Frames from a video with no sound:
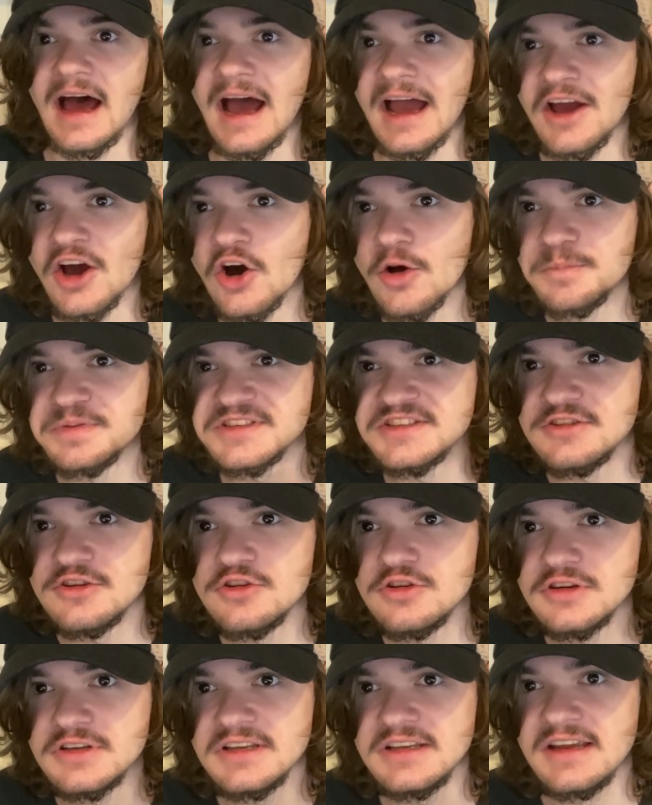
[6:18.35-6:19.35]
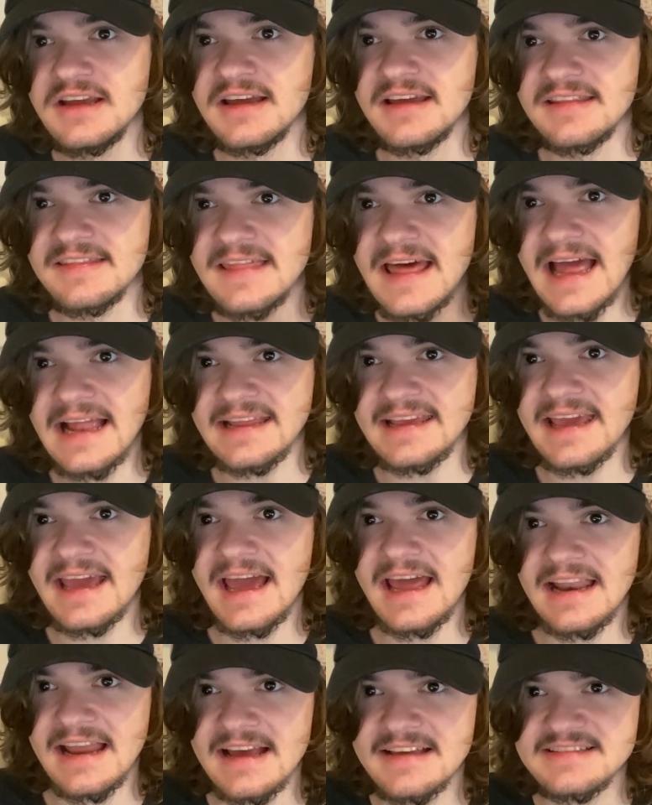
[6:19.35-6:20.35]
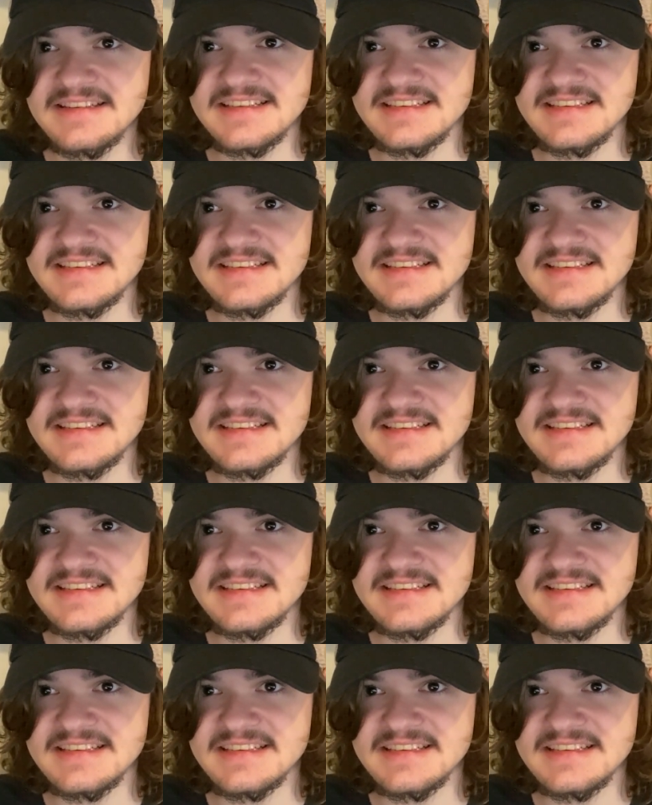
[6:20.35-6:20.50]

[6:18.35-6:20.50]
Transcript: I hope soon that cat has